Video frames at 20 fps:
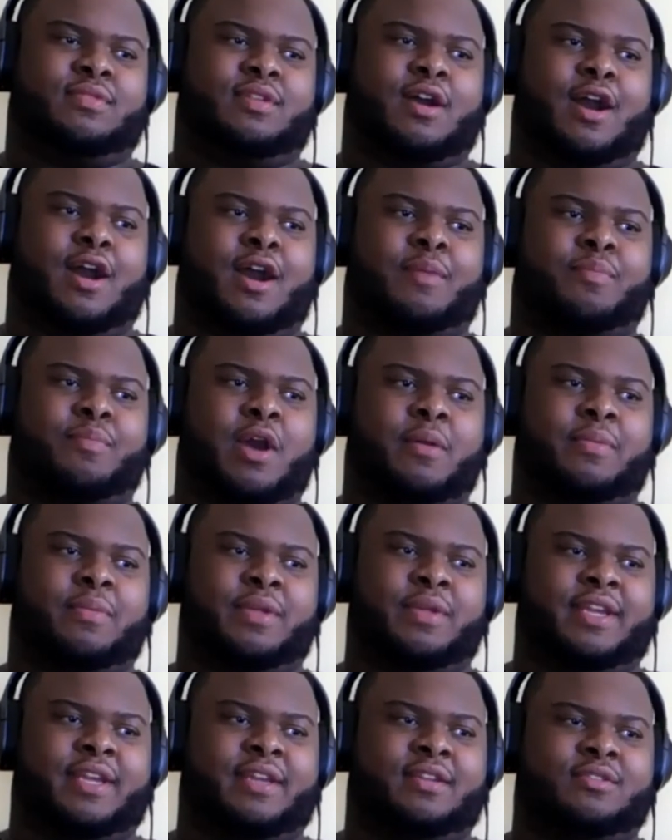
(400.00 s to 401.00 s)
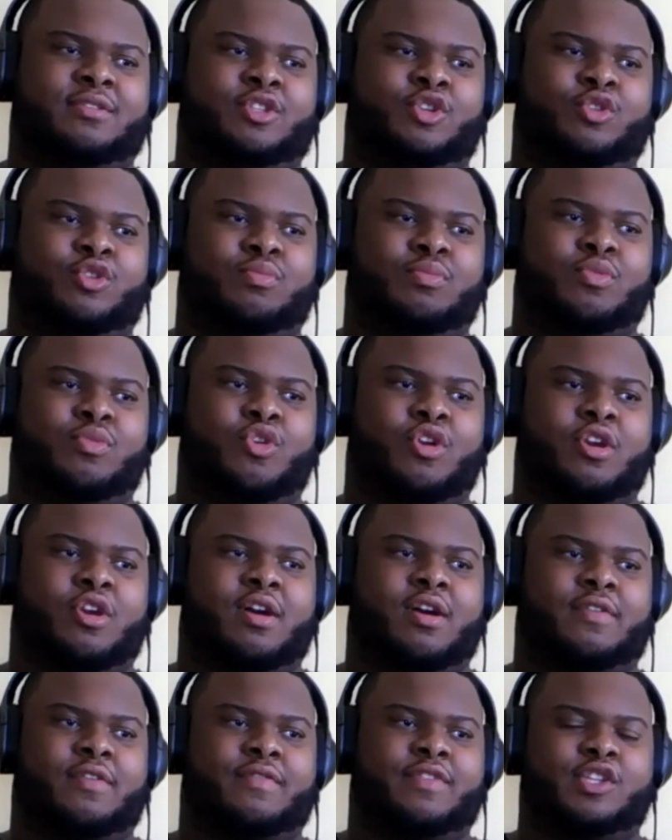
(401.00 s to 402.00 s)
I probably do more
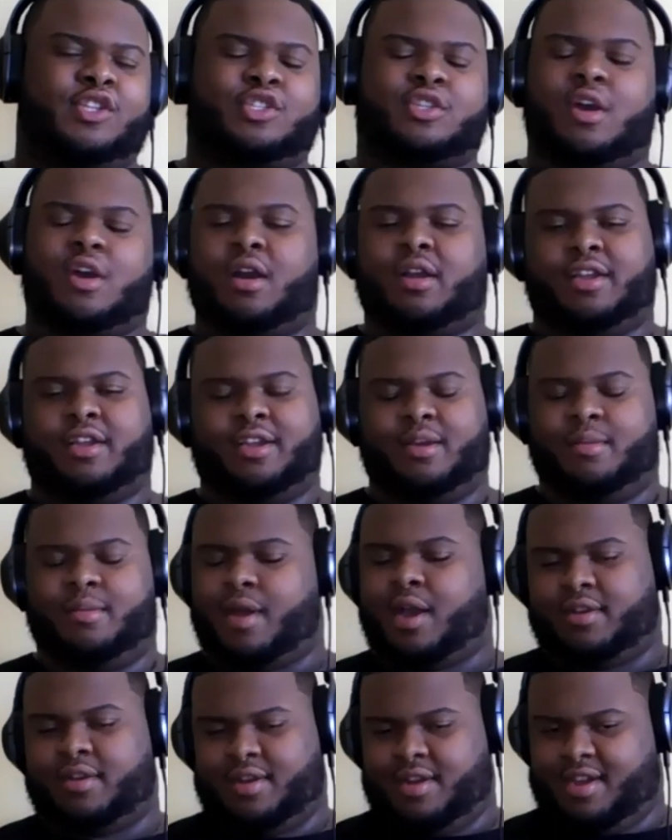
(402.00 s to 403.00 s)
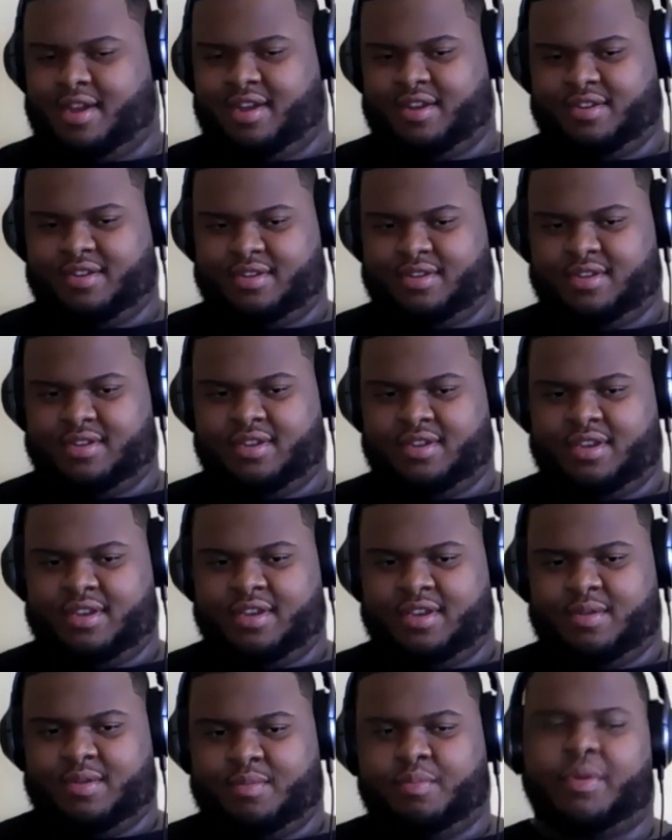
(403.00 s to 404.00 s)
of the talking about now.
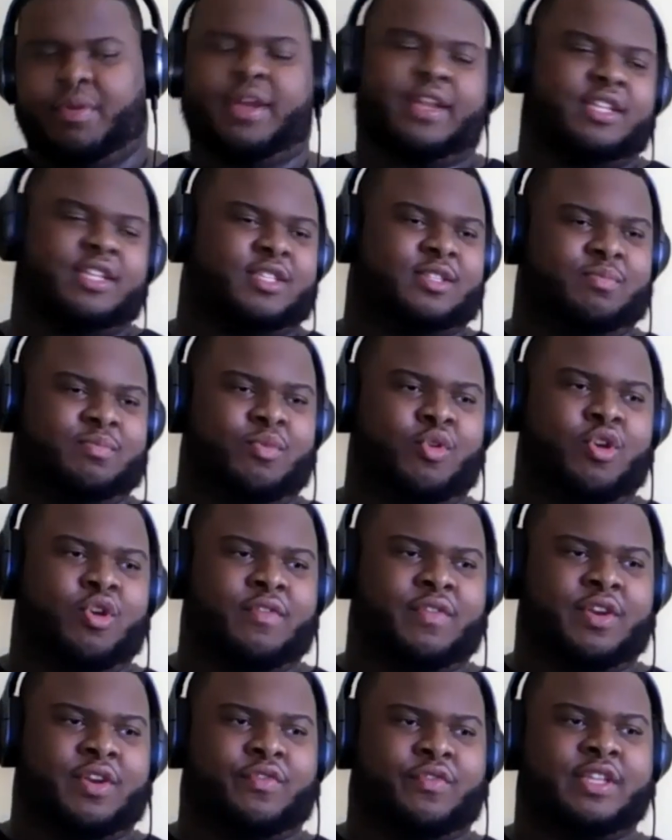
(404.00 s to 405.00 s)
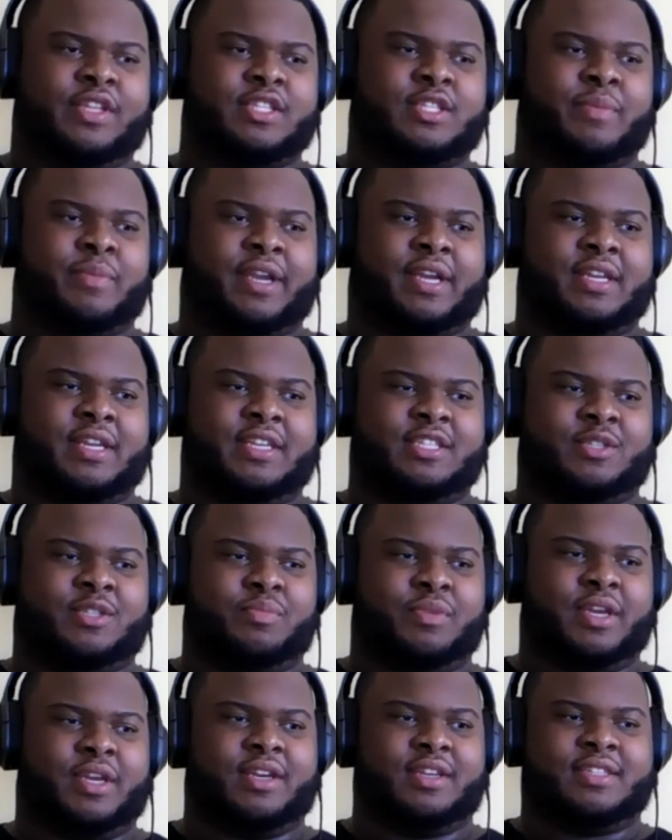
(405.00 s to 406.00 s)
But it's more of a defense mechanism
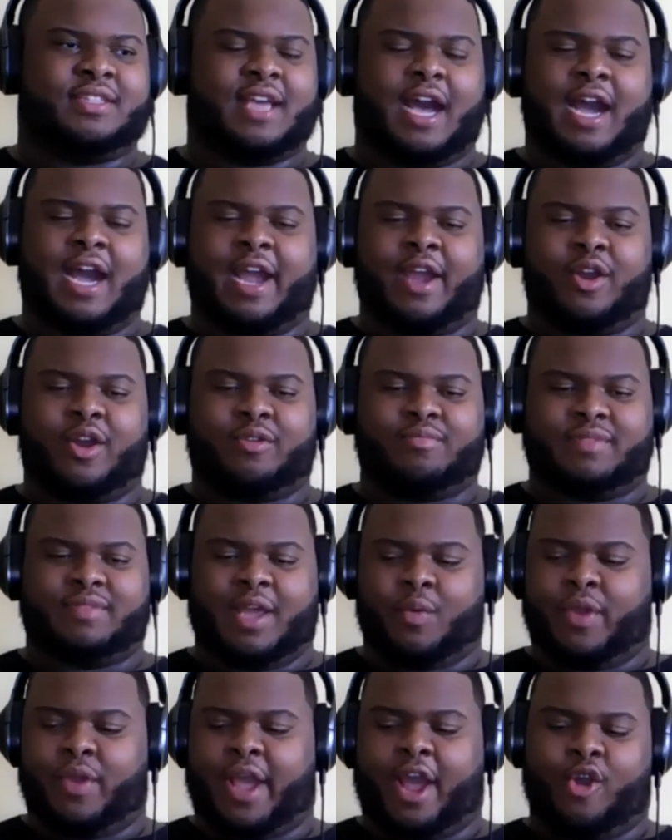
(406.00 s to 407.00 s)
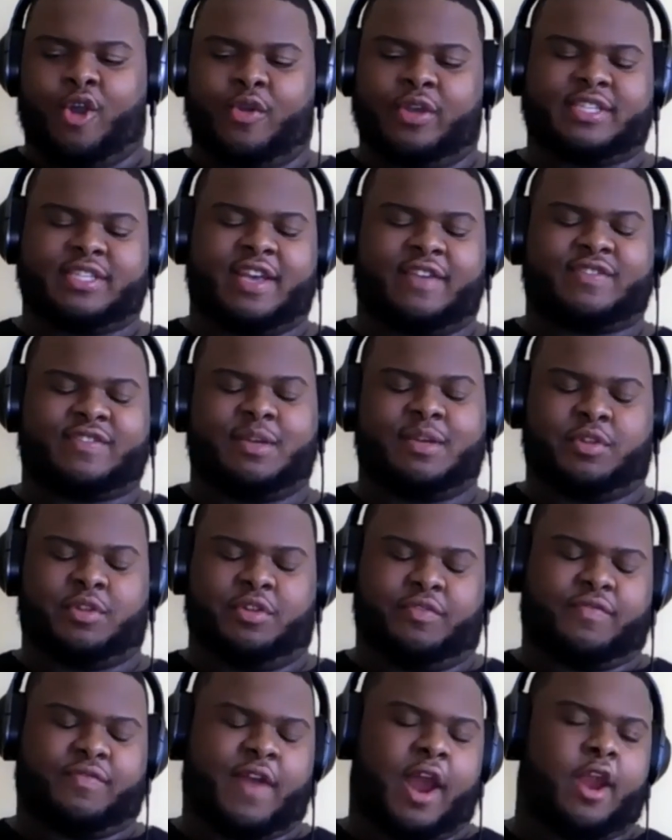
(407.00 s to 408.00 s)
because that way I always have something to
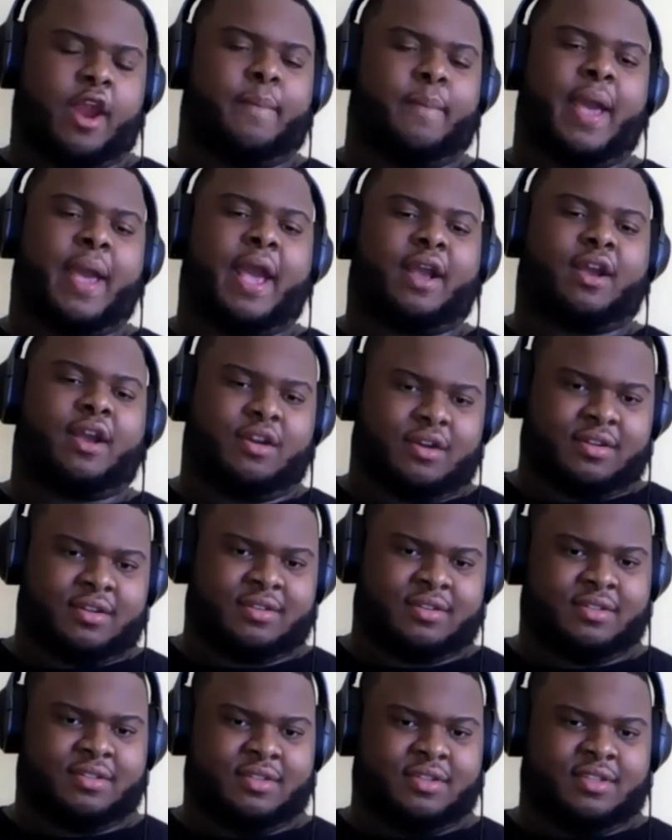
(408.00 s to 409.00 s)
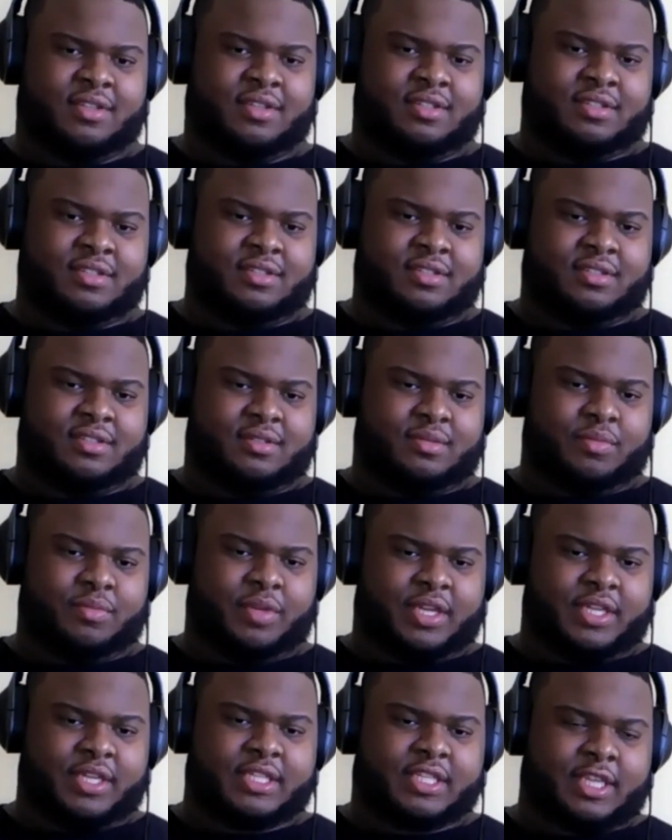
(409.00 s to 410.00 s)
fire back on.
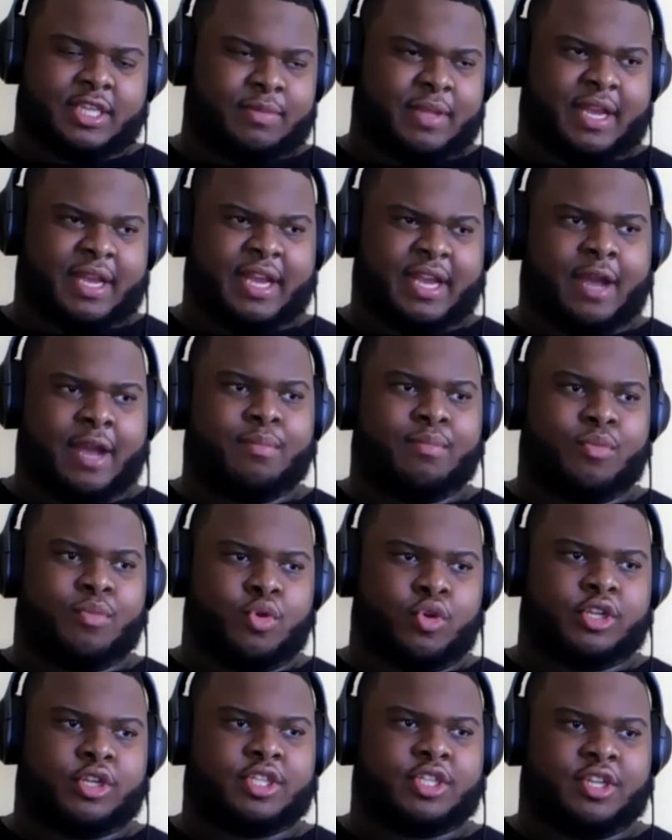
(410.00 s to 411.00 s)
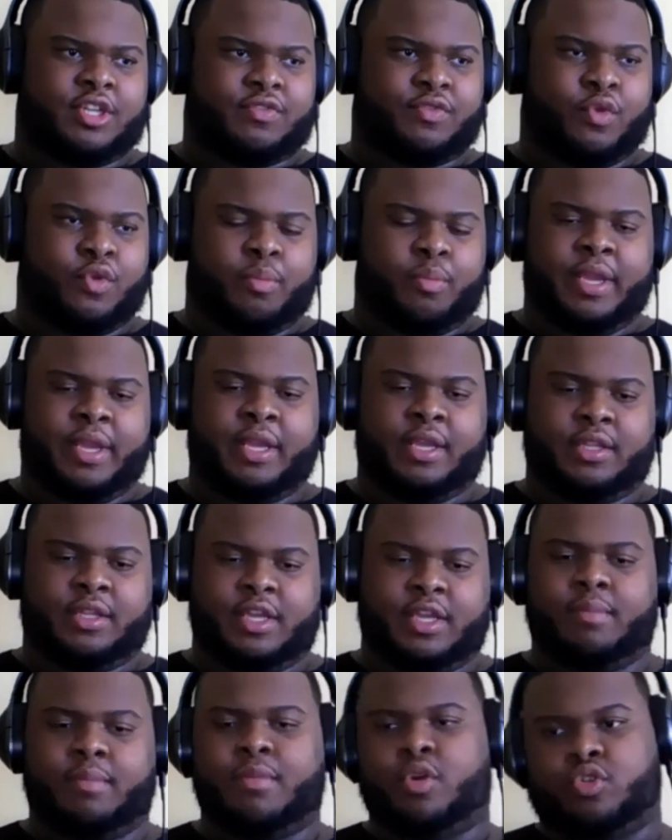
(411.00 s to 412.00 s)
Because it seemed like I got more shit for being the
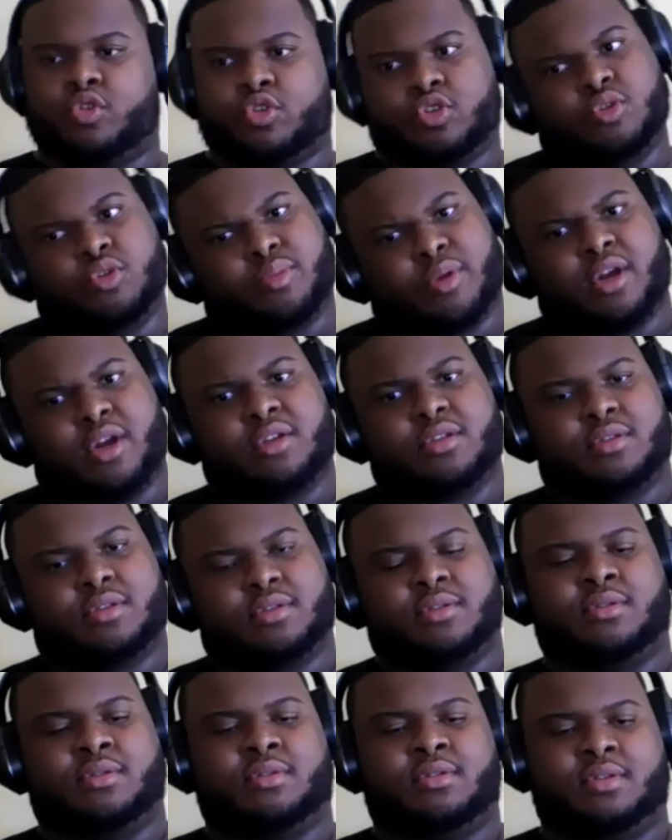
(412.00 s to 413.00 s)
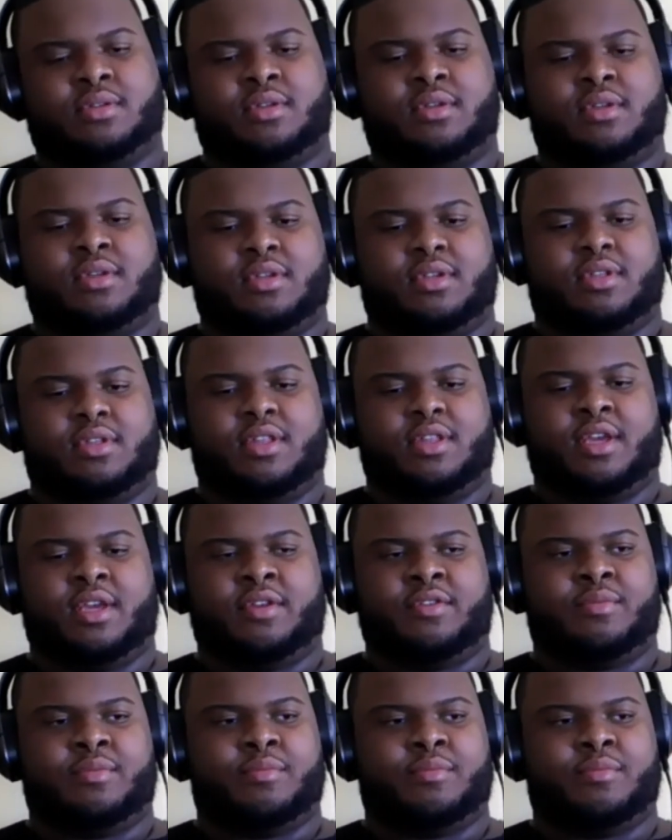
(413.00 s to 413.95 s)
emotional person than